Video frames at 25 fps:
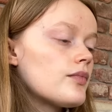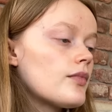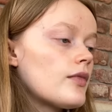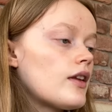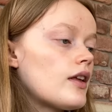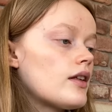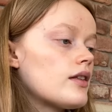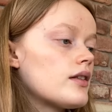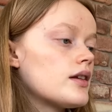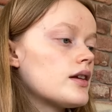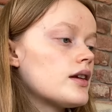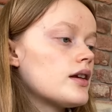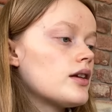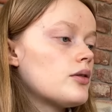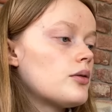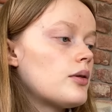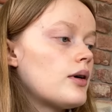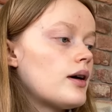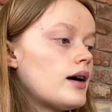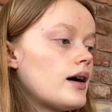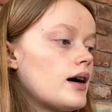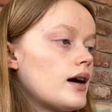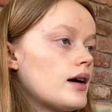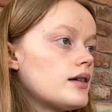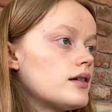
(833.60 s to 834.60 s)
There's a new
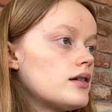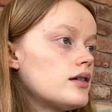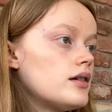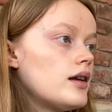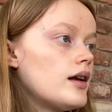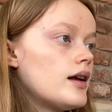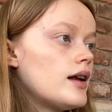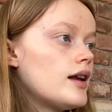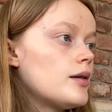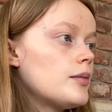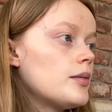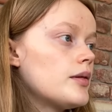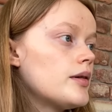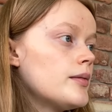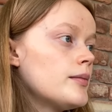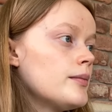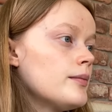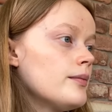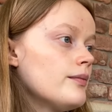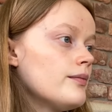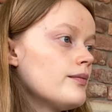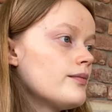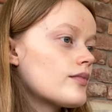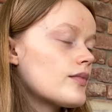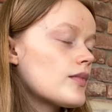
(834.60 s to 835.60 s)
Idol
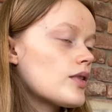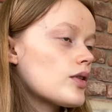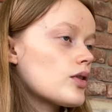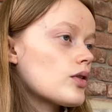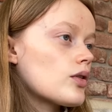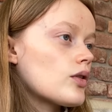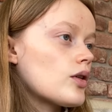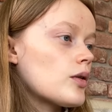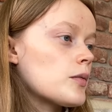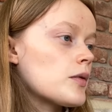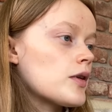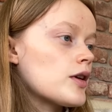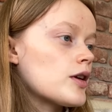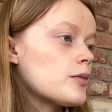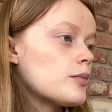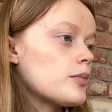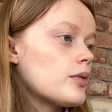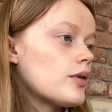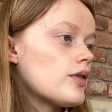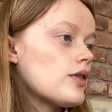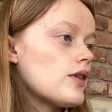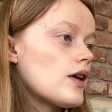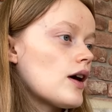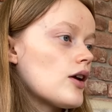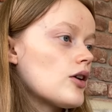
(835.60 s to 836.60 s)
album, so I'm gonna
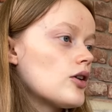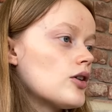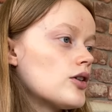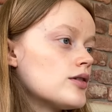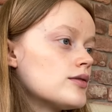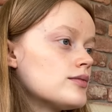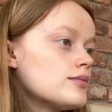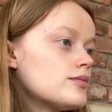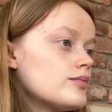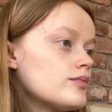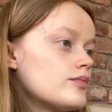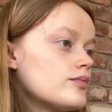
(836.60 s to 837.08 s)
put that on.